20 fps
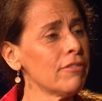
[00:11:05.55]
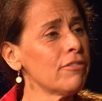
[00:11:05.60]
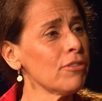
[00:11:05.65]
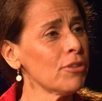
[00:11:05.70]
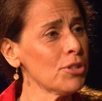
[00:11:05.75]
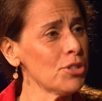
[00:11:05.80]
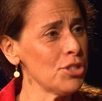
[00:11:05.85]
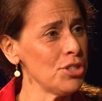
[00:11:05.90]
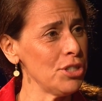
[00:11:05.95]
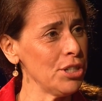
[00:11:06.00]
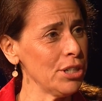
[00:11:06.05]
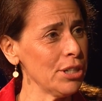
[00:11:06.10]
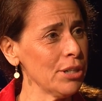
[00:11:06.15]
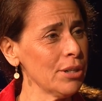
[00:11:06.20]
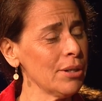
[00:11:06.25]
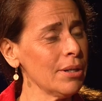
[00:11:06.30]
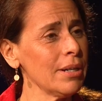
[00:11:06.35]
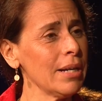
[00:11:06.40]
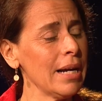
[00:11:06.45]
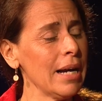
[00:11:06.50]
first
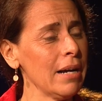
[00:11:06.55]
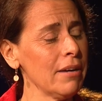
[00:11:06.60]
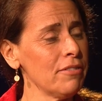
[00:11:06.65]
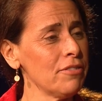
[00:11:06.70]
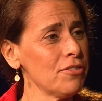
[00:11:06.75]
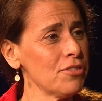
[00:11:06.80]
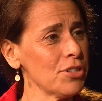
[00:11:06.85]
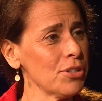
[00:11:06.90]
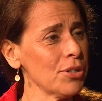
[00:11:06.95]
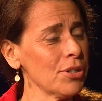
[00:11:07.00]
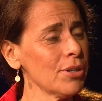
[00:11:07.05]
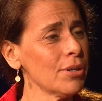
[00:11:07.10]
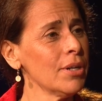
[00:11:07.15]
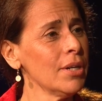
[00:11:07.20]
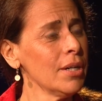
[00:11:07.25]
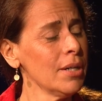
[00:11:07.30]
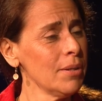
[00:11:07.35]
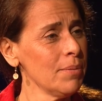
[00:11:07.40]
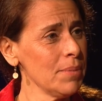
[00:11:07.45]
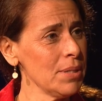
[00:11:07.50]
year after
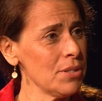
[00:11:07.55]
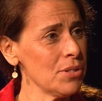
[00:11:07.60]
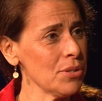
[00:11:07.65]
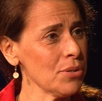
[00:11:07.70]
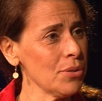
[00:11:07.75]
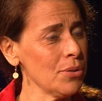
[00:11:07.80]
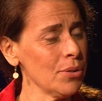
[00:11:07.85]
Mr.